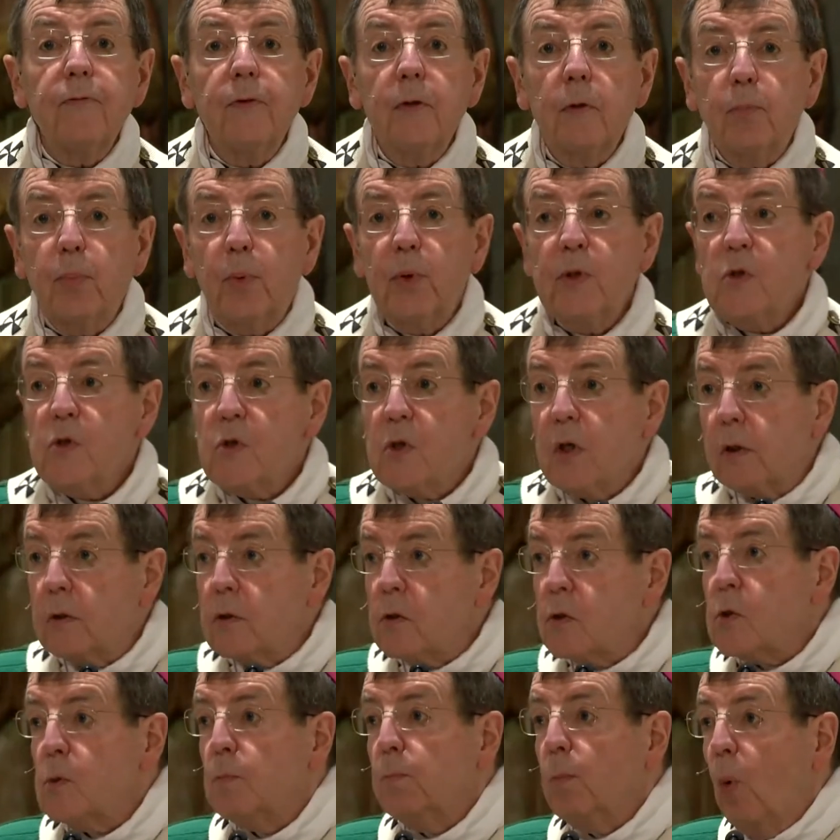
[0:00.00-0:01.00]
it
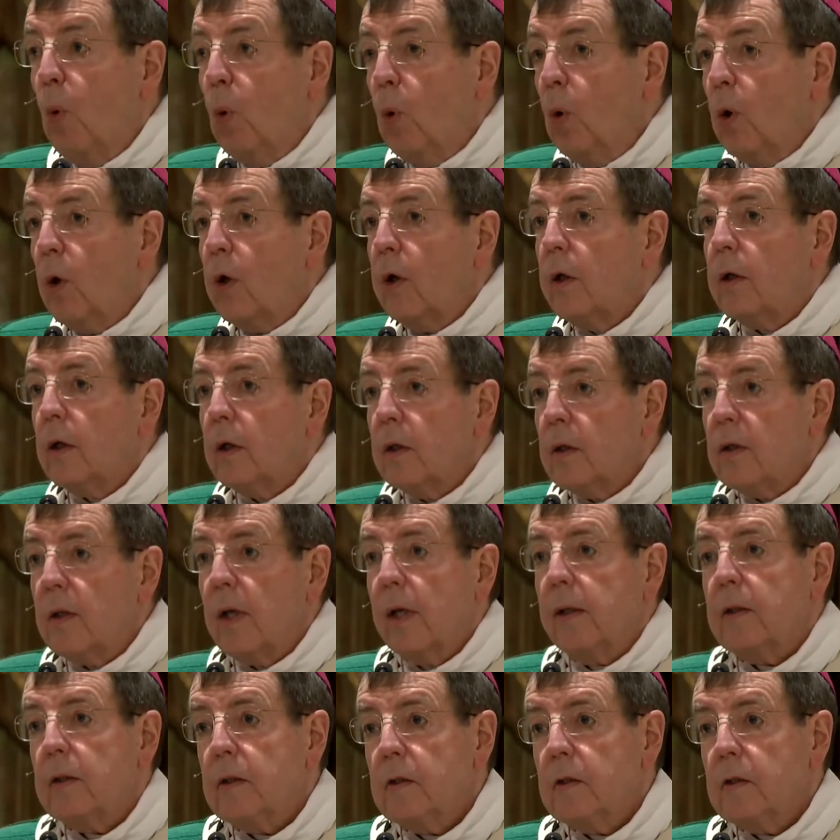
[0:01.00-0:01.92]
presents more than